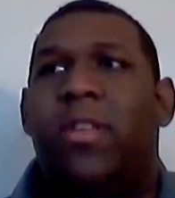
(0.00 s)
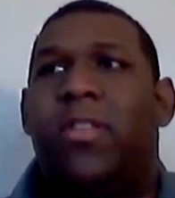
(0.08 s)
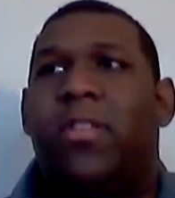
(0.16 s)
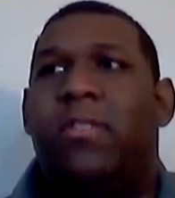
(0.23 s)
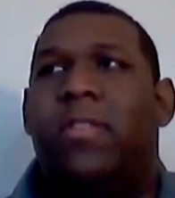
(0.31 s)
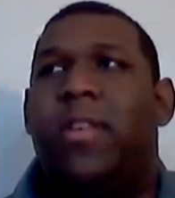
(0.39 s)

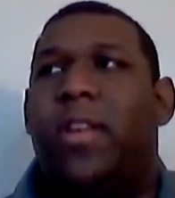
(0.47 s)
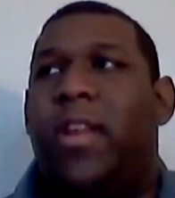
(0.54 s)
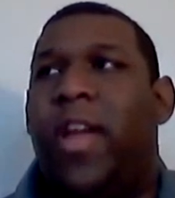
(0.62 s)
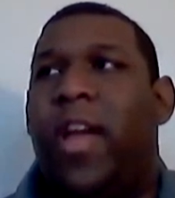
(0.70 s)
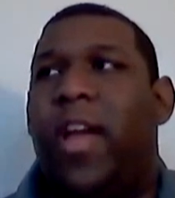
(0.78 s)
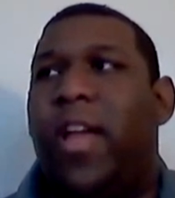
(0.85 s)

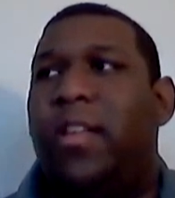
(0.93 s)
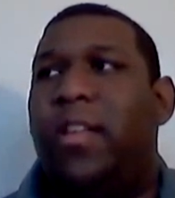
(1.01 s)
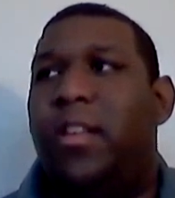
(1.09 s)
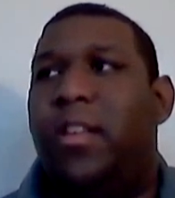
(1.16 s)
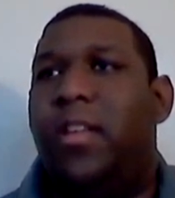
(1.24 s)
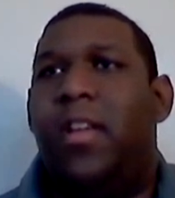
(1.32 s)
Serenity, had.
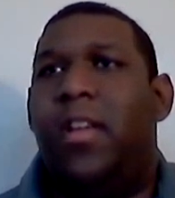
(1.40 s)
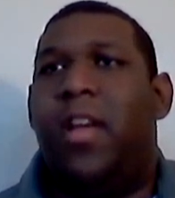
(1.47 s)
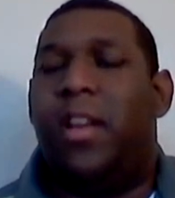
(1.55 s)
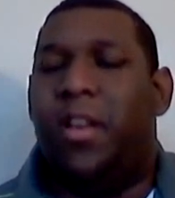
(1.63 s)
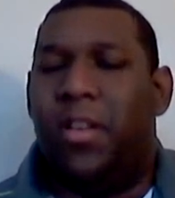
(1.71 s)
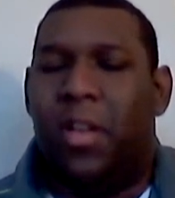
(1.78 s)

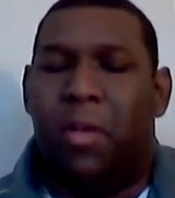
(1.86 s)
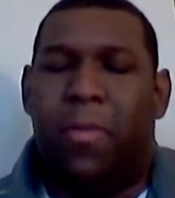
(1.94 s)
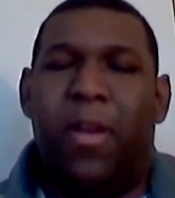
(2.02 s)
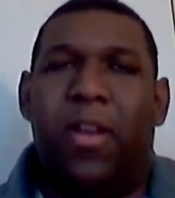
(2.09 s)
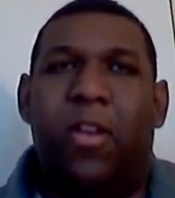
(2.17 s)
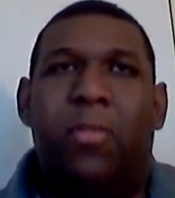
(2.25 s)
And
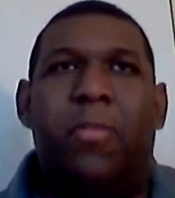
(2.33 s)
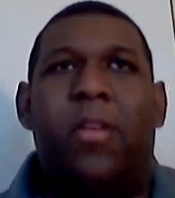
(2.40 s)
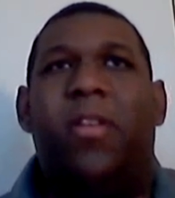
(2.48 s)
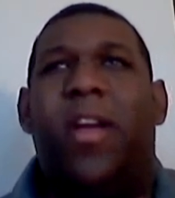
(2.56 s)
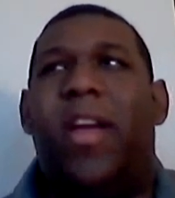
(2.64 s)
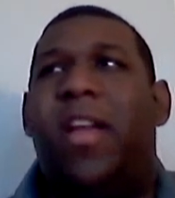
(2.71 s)
apparently her
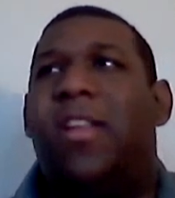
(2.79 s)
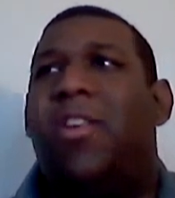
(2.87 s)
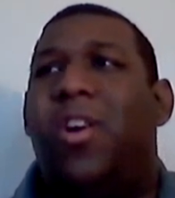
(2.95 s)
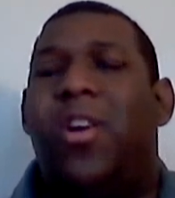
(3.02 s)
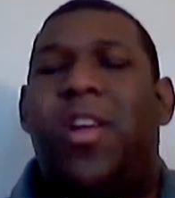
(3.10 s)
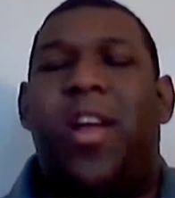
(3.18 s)
mother had
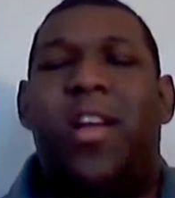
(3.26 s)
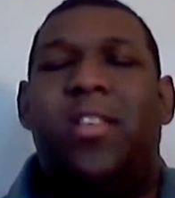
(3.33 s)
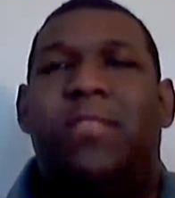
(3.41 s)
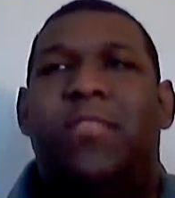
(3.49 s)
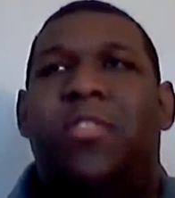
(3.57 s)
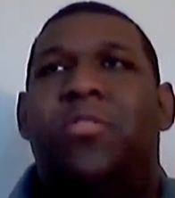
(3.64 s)
all
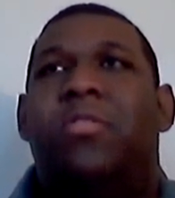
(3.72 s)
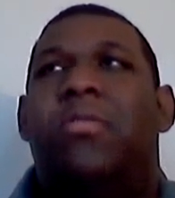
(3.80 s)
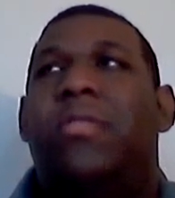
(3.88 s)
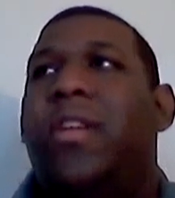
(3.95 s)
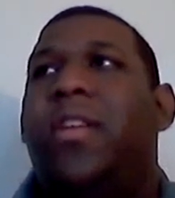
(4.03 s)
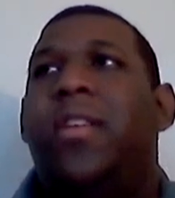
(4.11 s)
kinds of
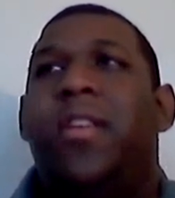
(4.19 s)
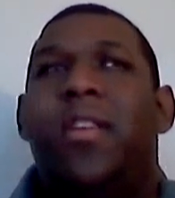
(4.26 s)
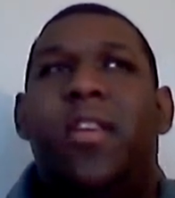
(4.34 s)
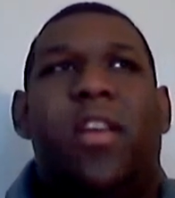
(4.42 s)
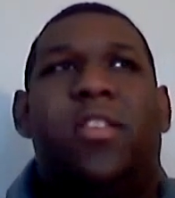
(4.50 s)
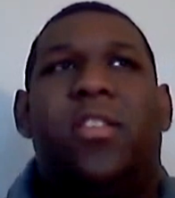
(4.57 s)
jewelry
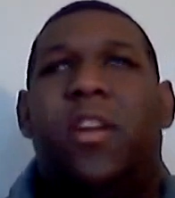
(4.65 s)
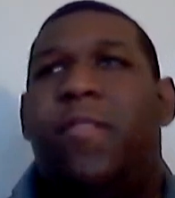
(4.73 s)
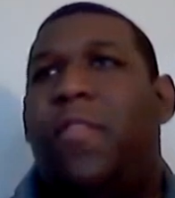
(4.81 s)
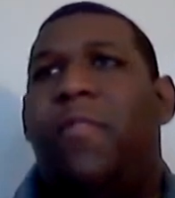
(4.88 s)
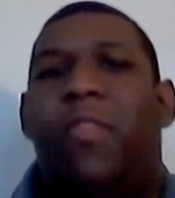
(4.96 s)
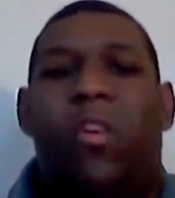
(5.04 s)
and
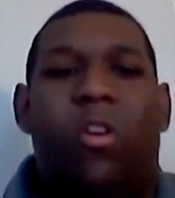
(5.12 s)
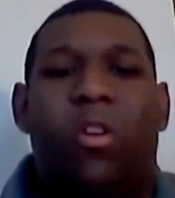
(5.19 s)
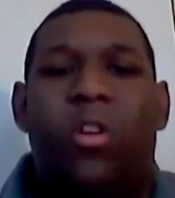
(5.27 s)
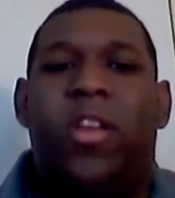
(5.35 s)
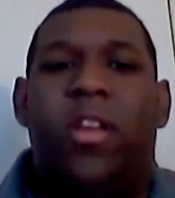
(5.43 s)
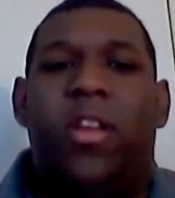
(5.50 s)
stuff over
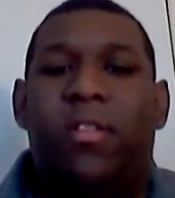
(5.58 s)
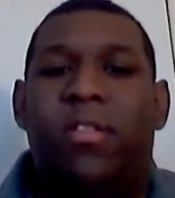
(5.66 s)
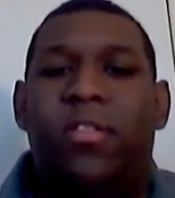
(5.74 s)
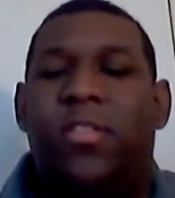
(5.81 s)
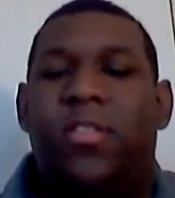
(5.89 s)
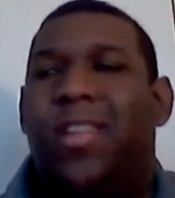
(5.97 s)
her
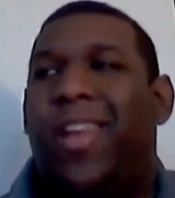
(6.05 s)
years.